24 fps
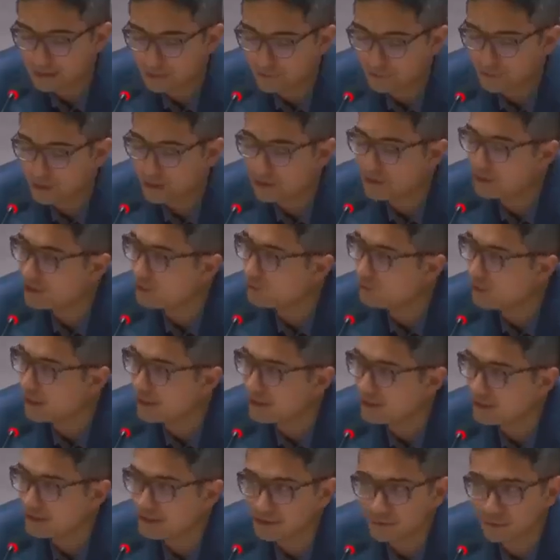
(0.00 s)
of which the
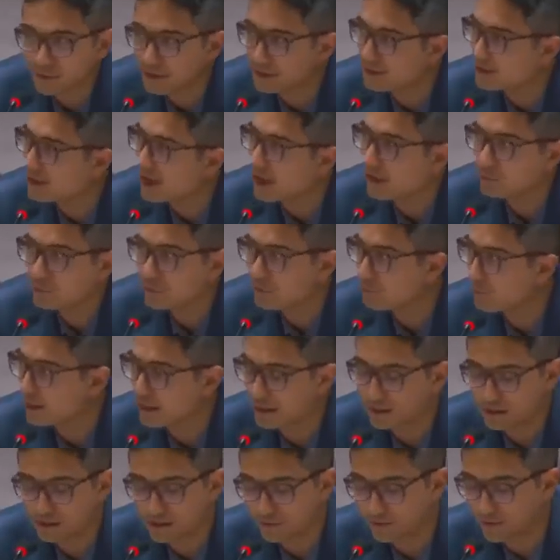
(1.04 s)
West was not
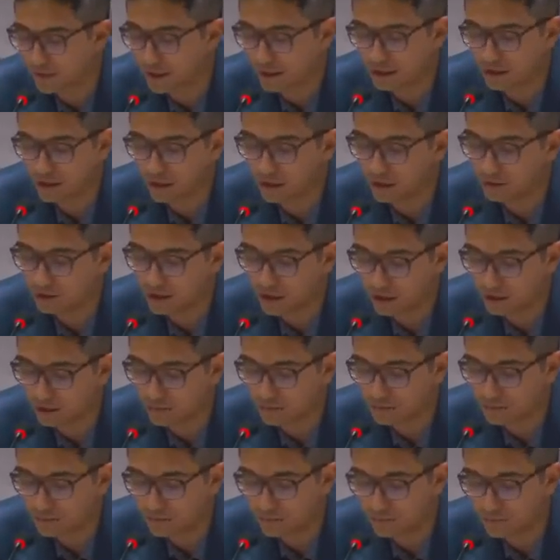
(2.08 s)
prepared to fight long
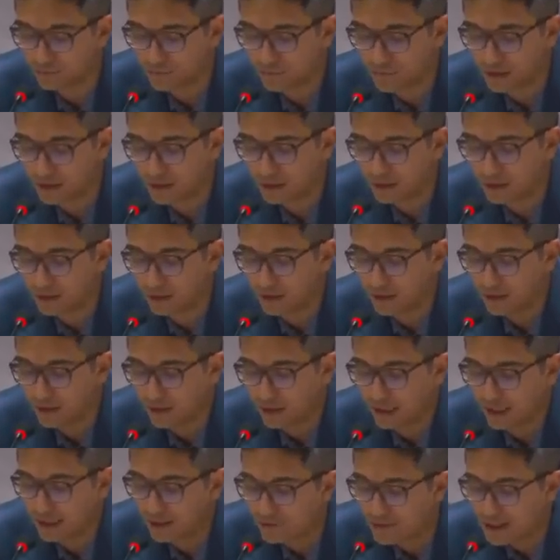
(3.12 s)
term.
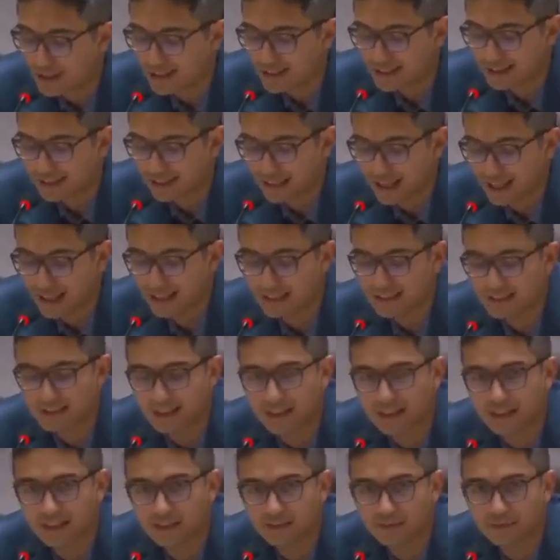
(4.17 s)
And if this is the case,
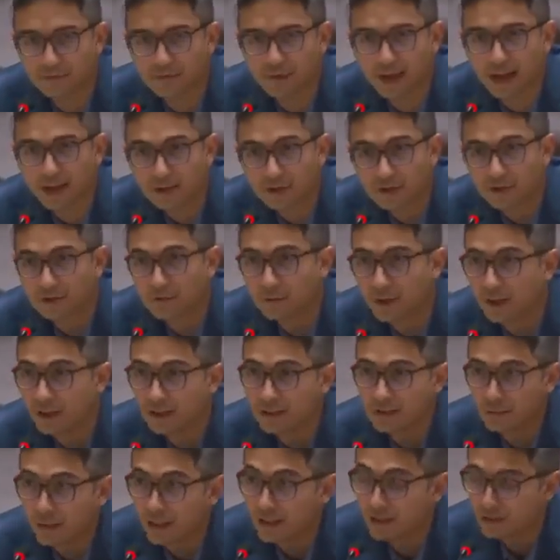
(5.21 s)
then rational
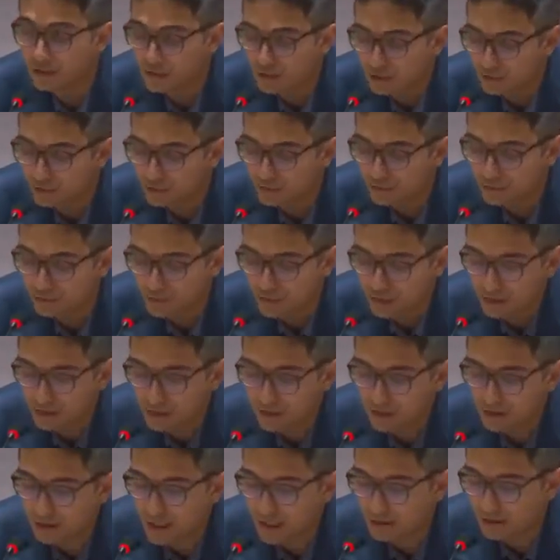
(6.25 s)
minds may assume
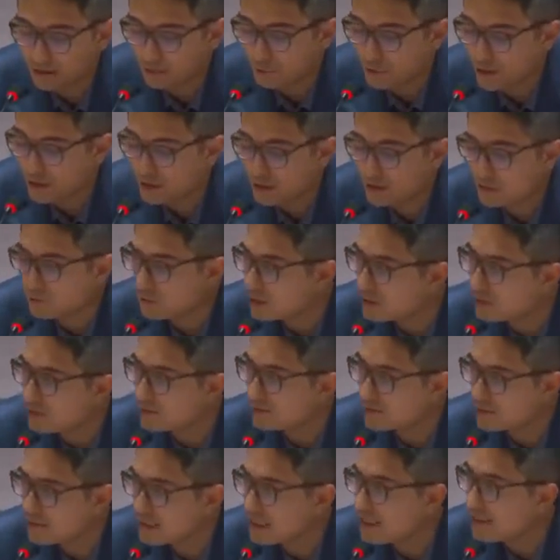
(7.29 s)
that the West
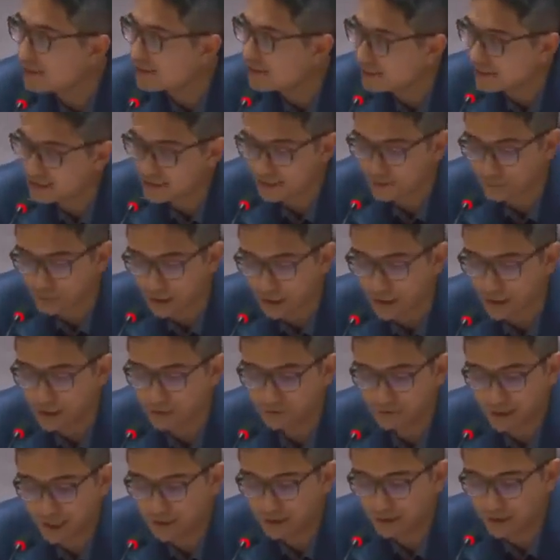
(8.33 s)
would cease its supply
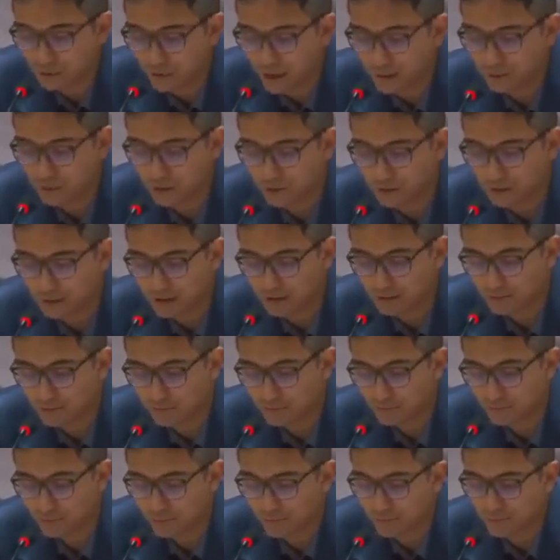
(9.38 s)
of deadly weaponry.
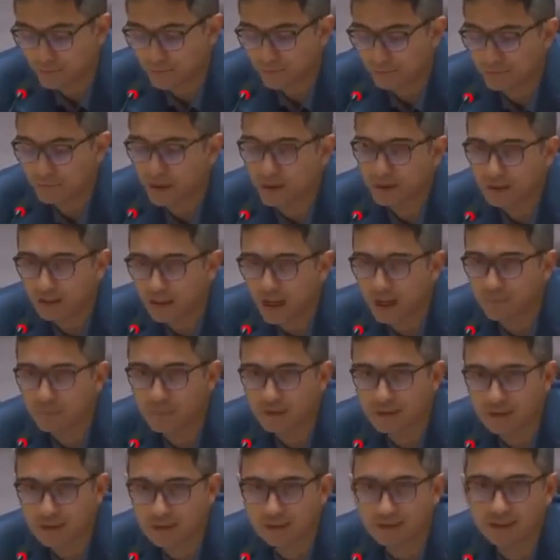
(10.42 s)
But the
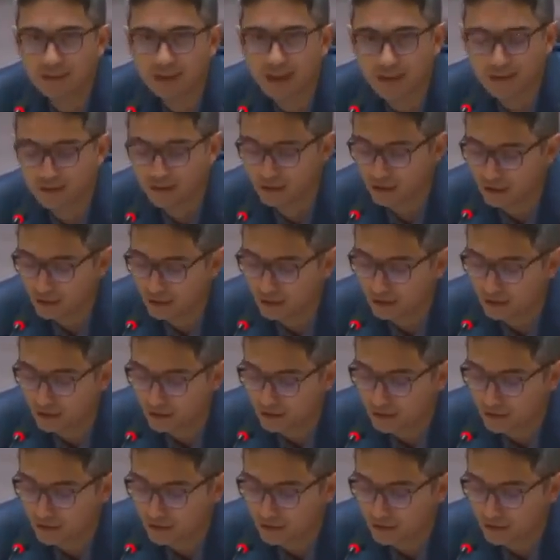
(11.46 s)
opposite has occurred.